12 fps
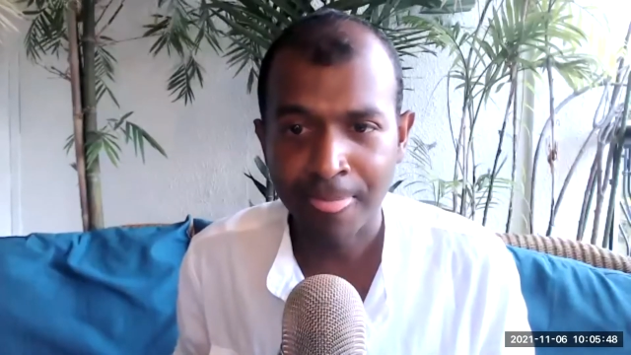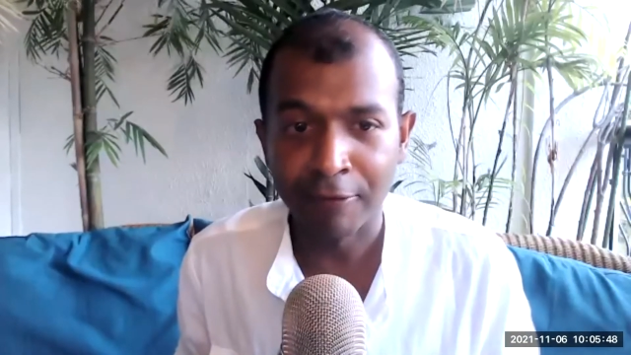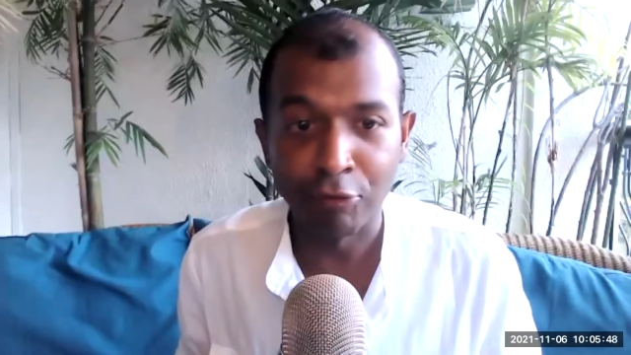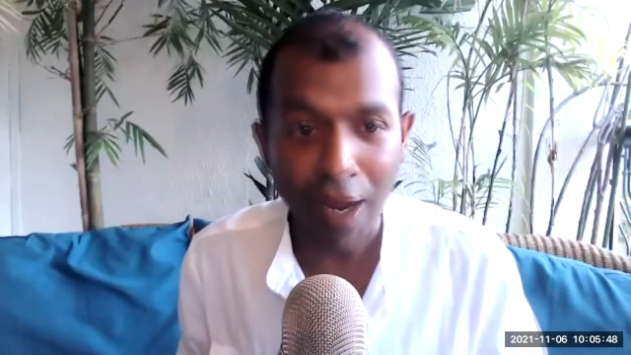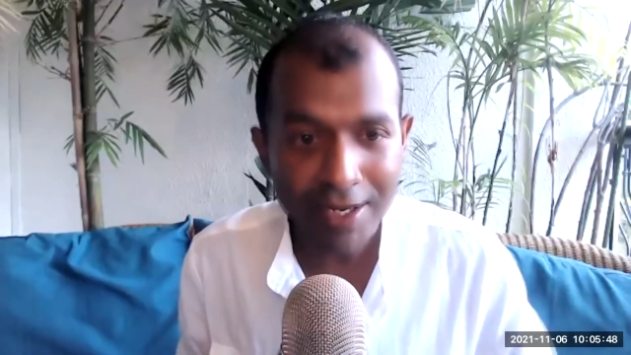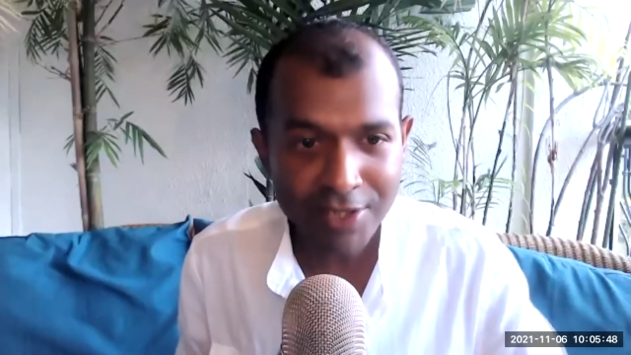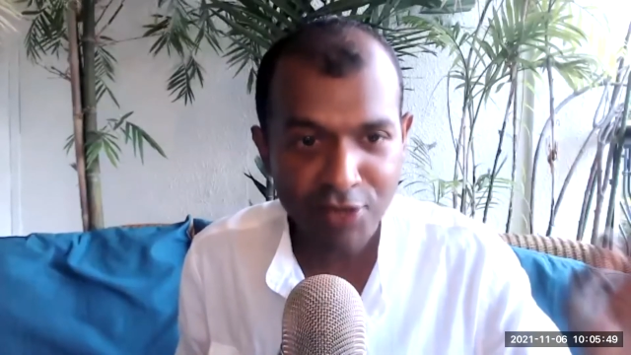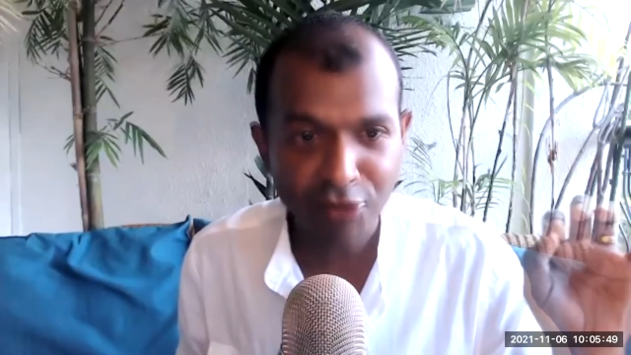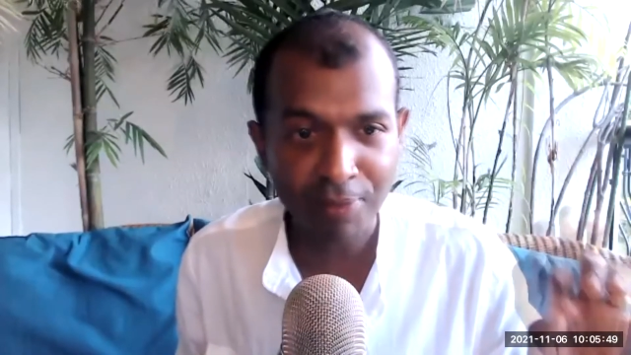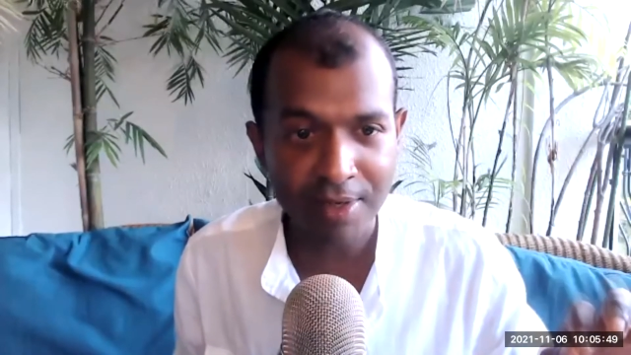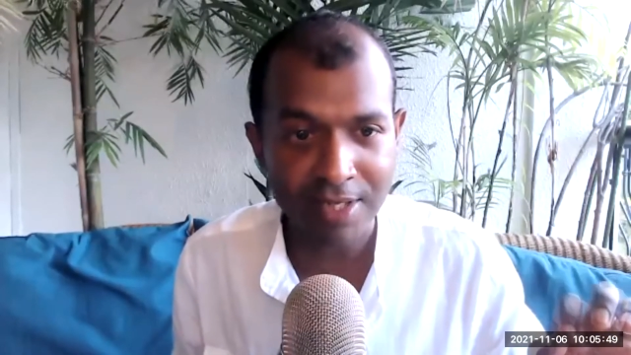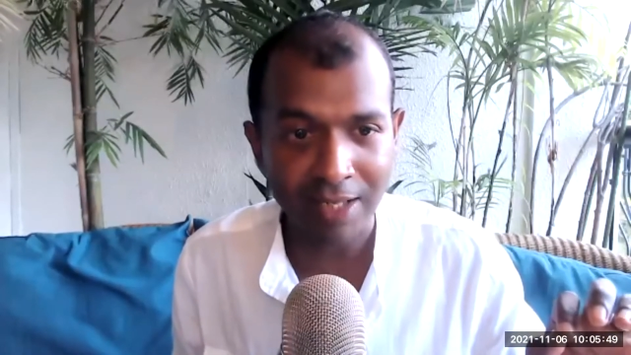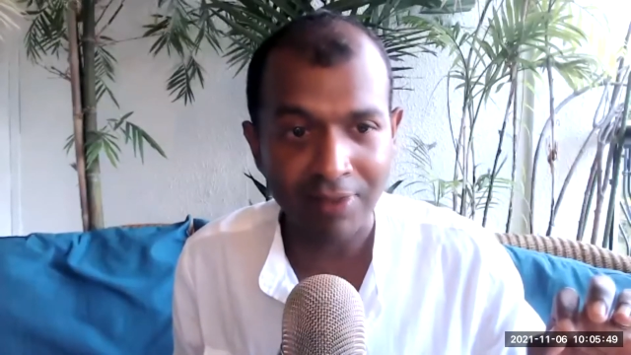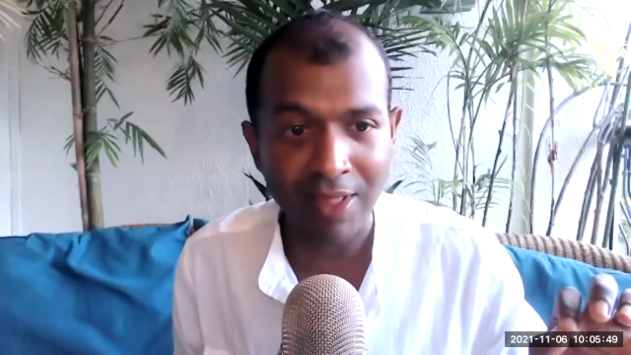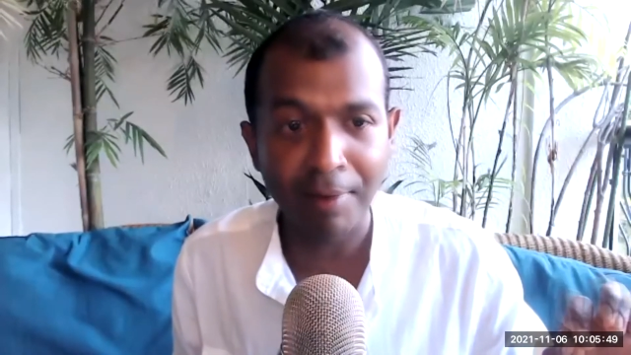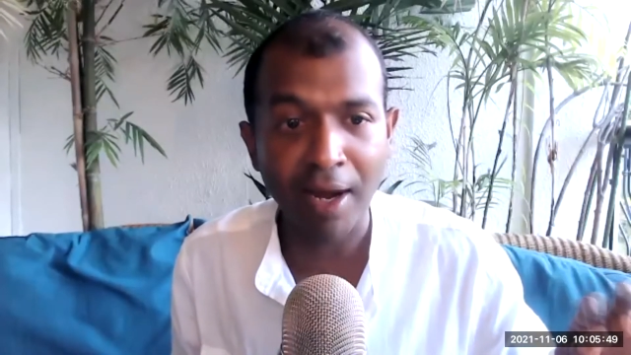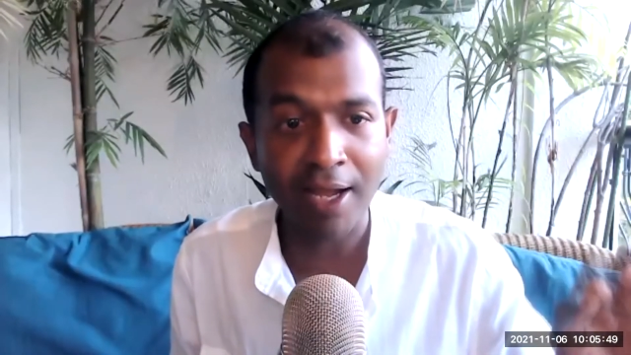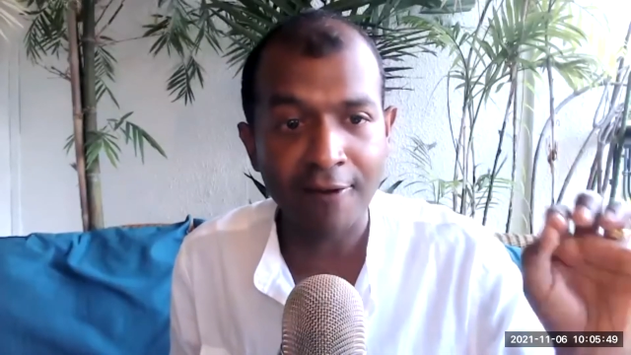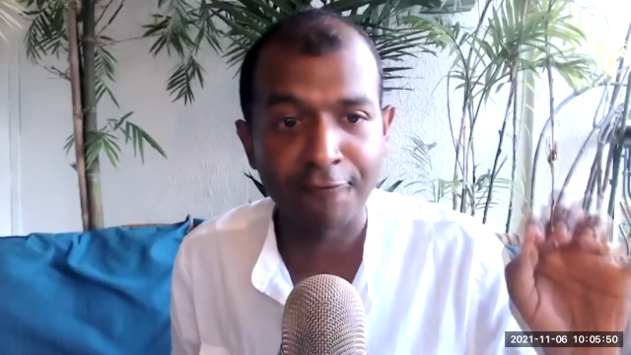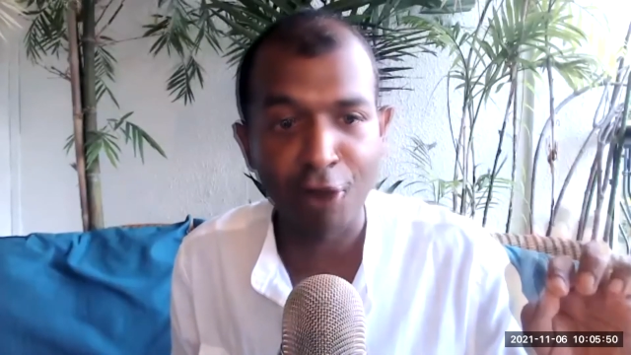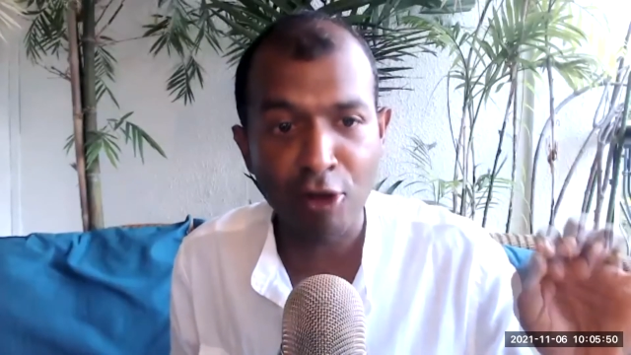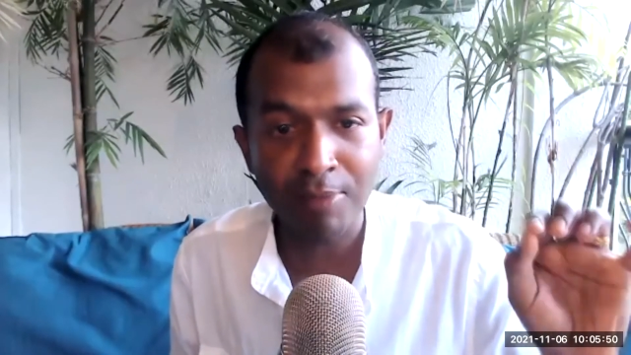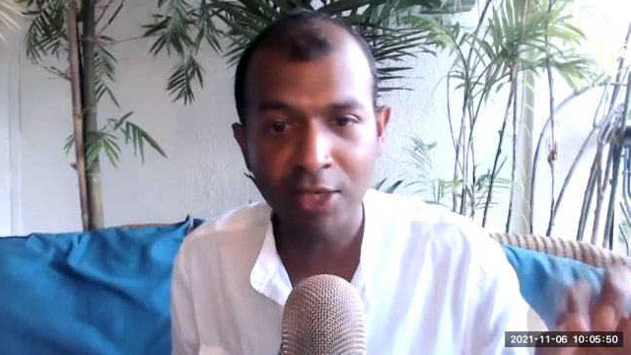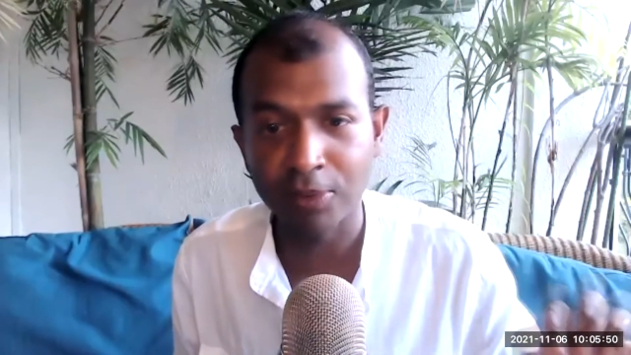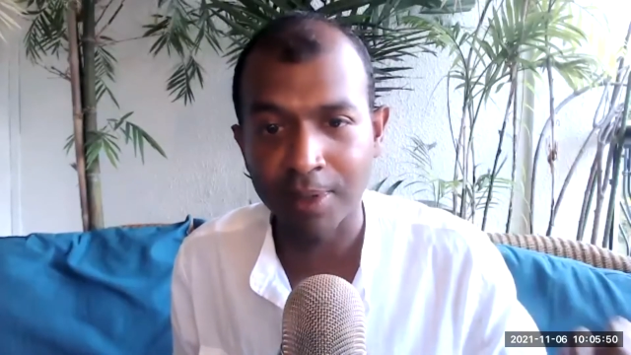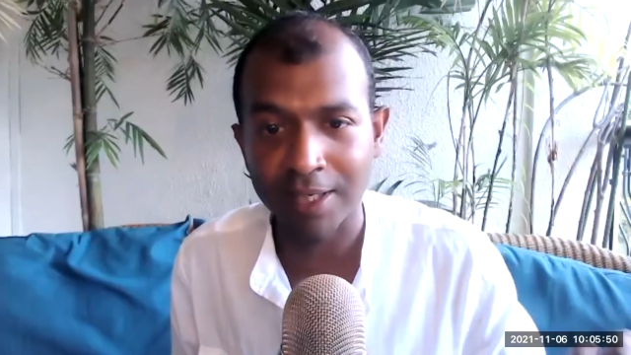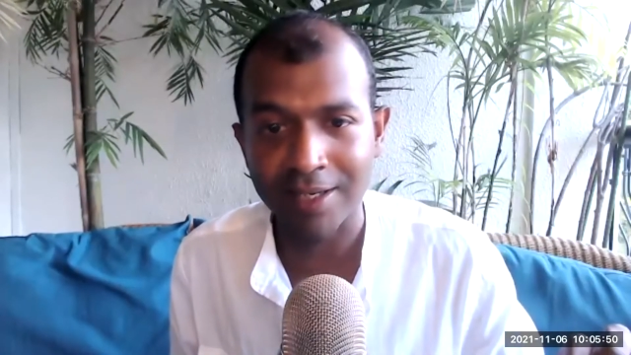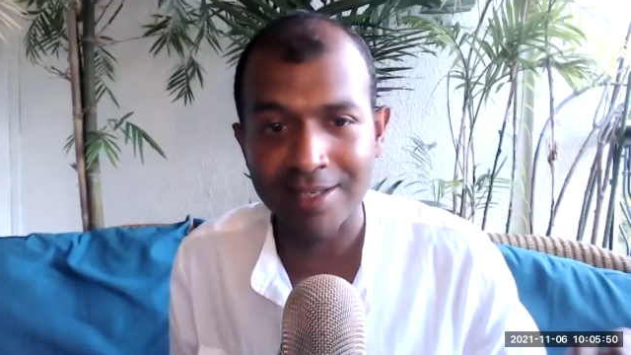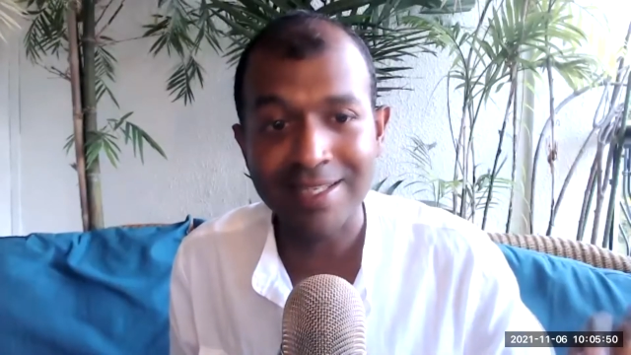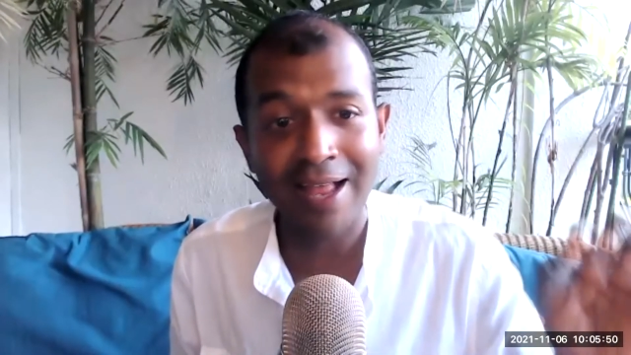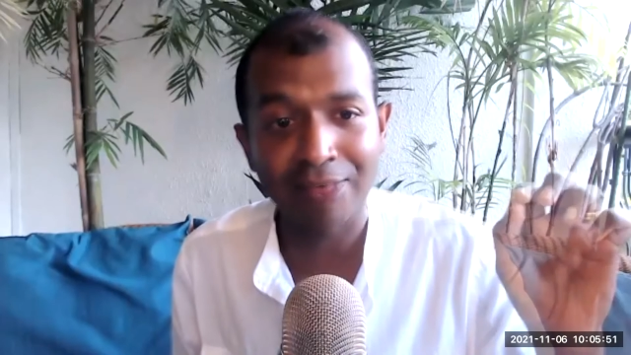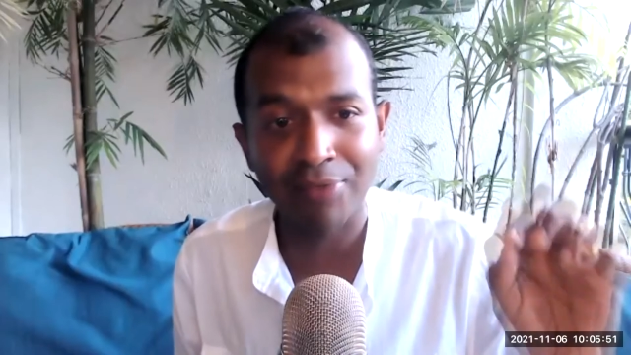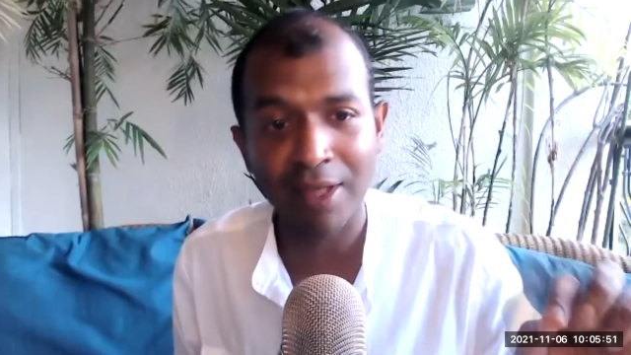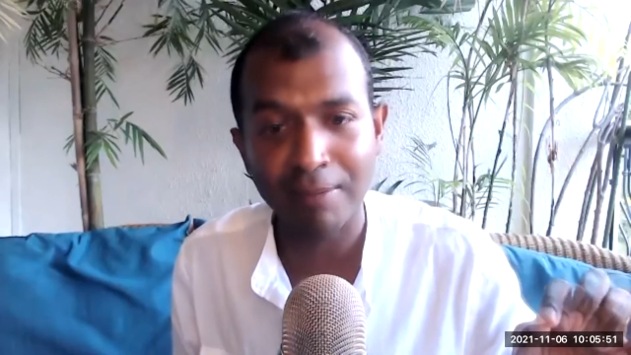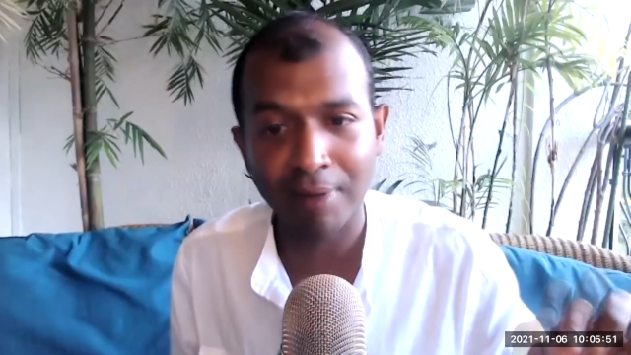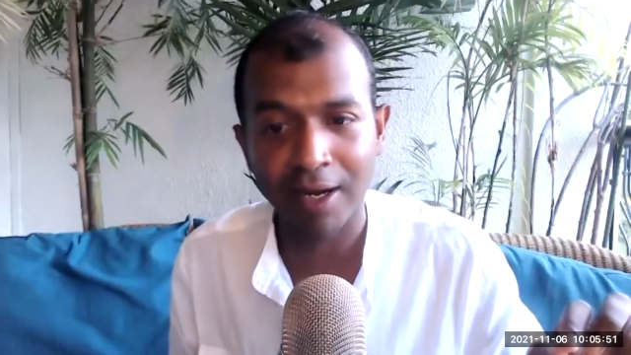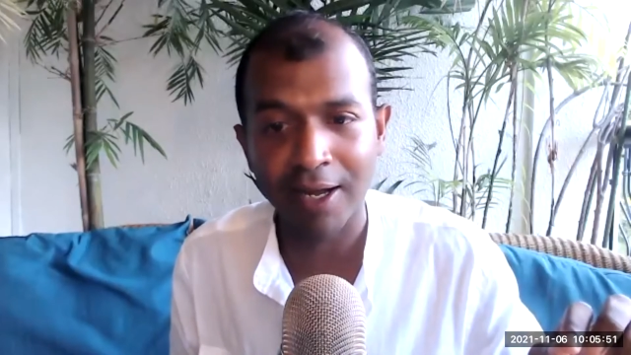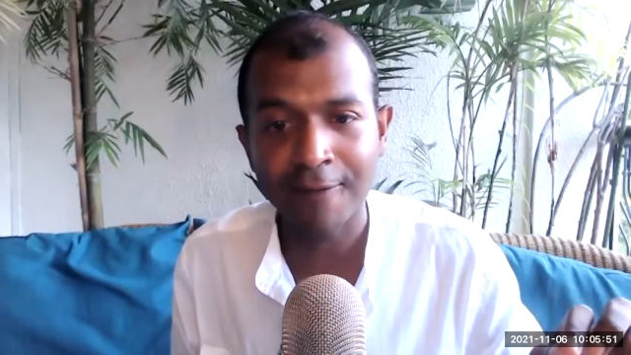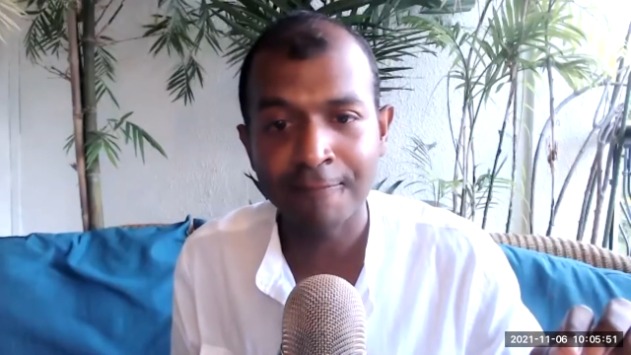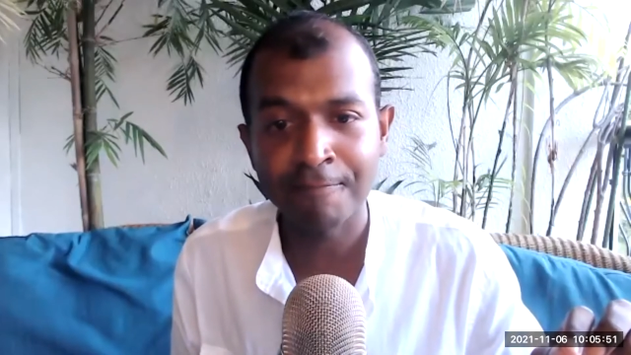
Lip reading: rises from the dead, thereby affirming who he is and thereby